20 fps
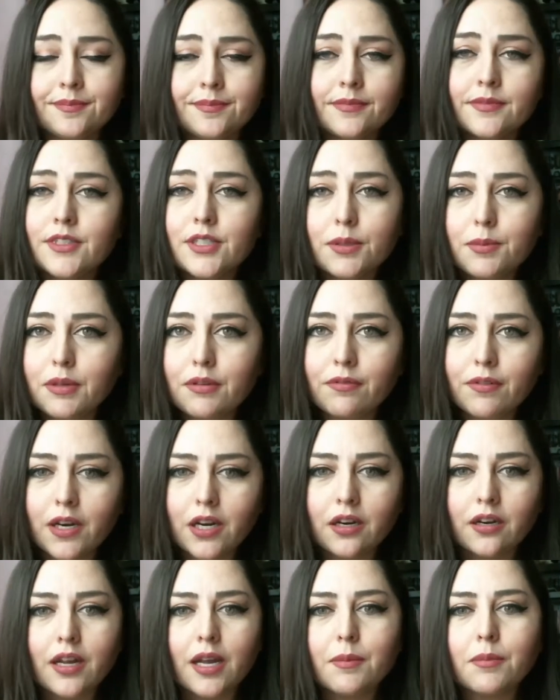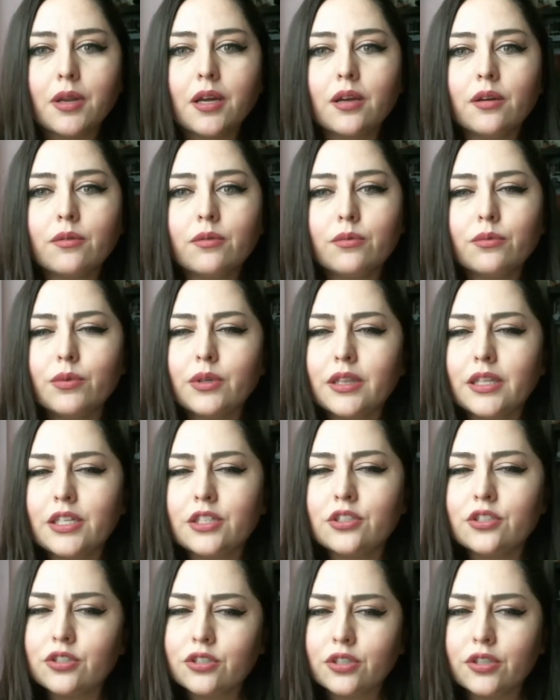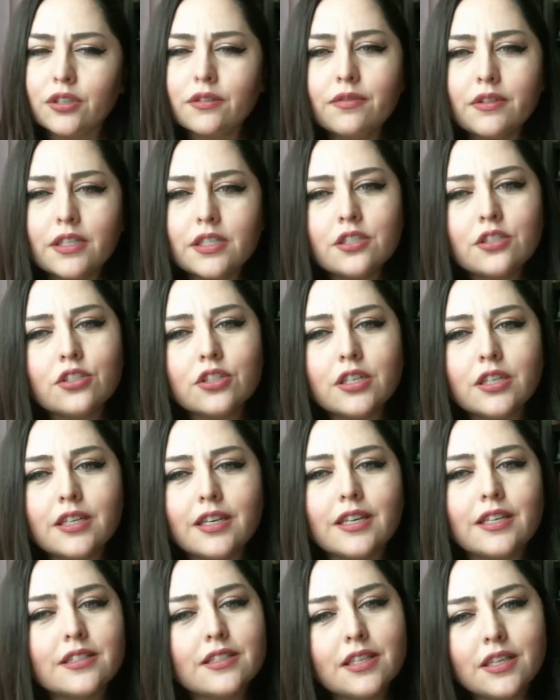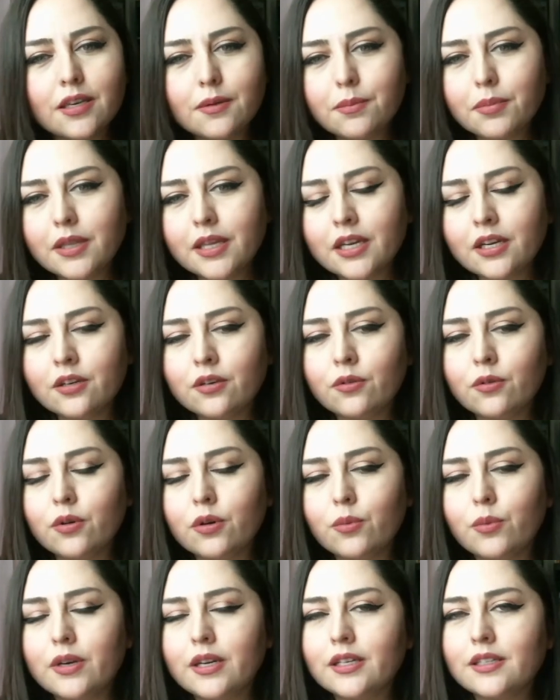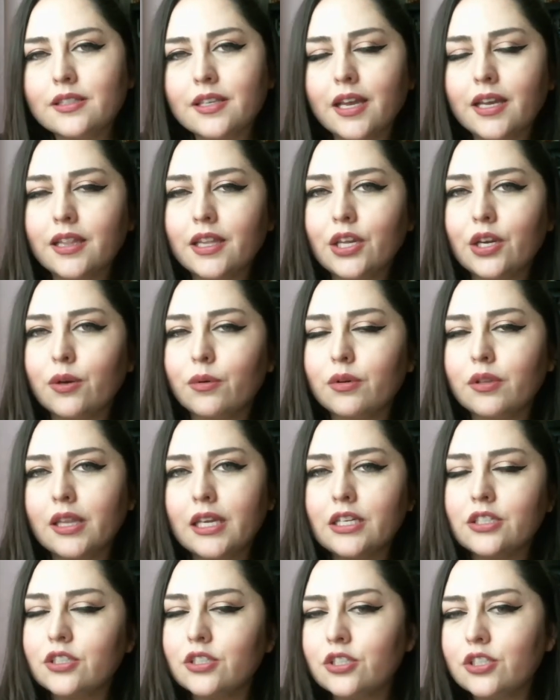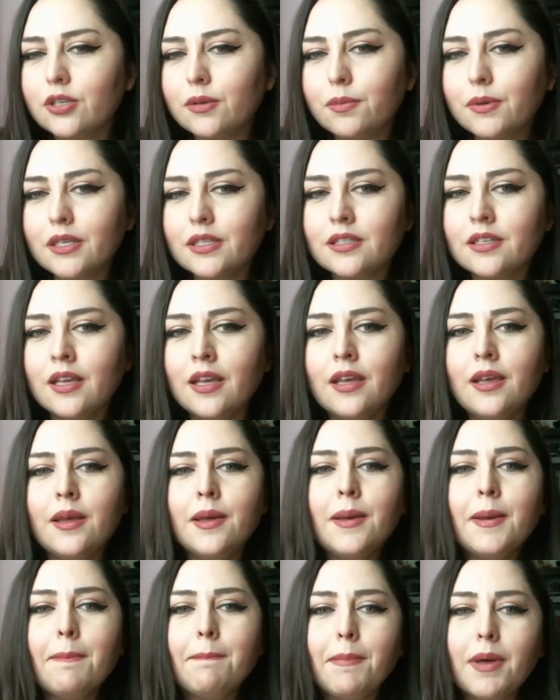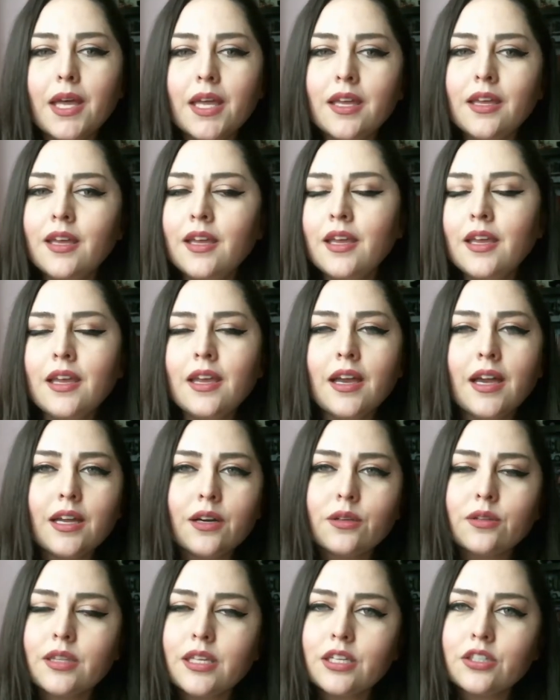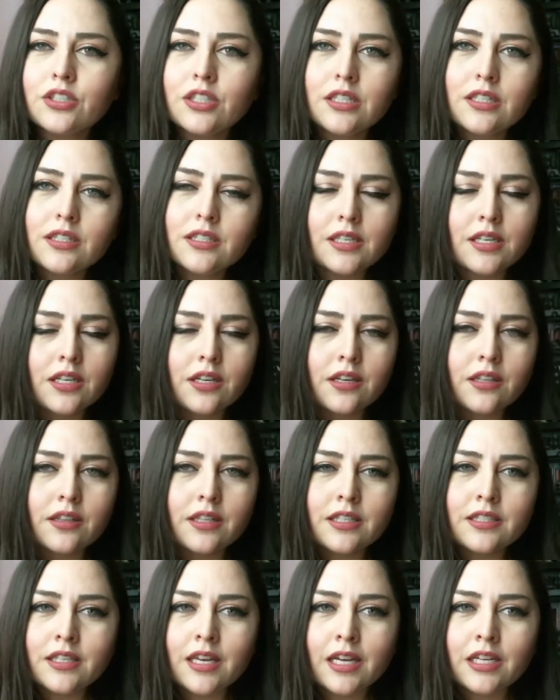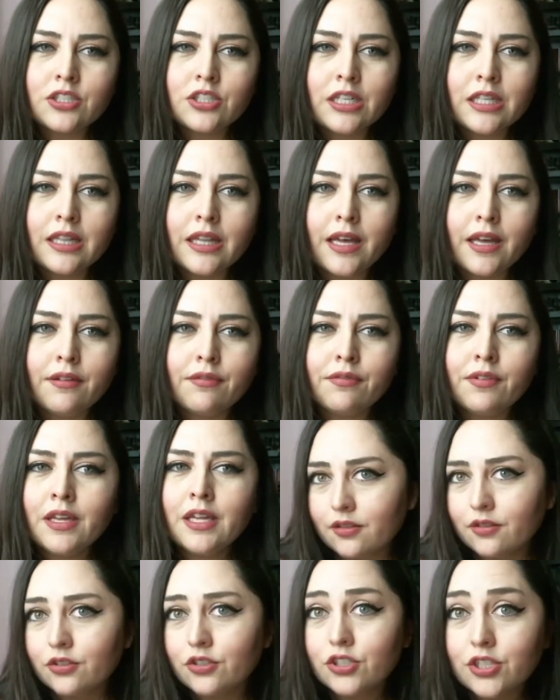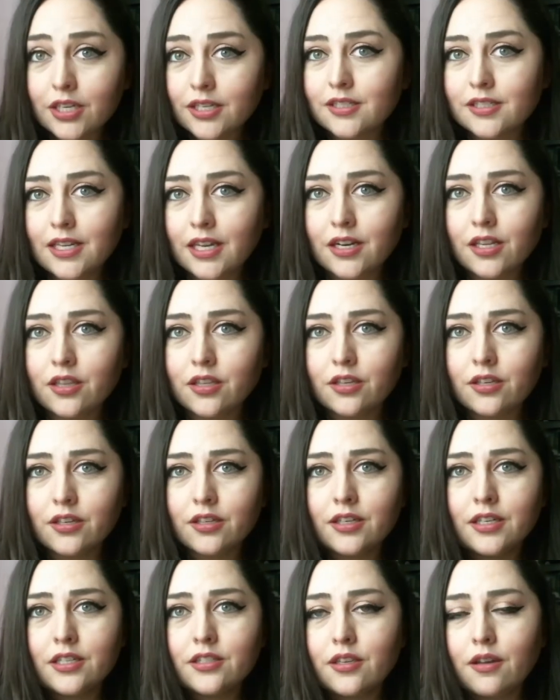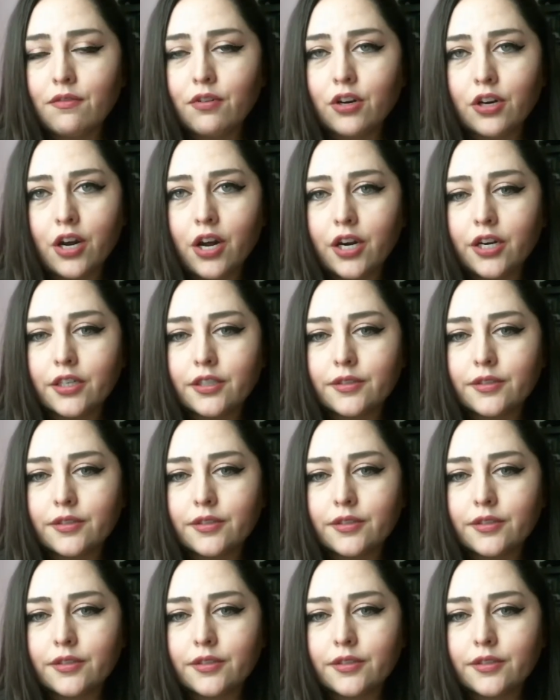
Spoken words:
To be fair, I'm not really sure if this chick is the upline or what exactly her relationship is, but I don't think she's sitting on this IG live just out of the goodness of her heart.